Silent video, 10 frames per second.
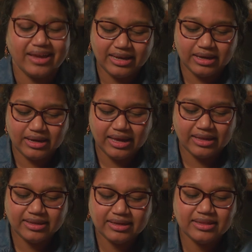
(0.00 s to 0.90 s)
And
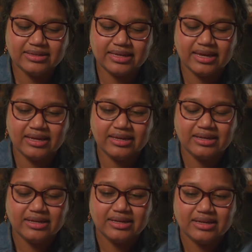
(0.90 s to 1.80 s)
at the end of the day,
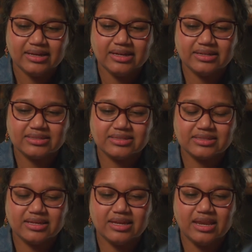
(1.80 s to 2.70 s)
it's
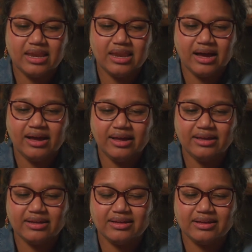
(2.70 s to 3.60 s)
not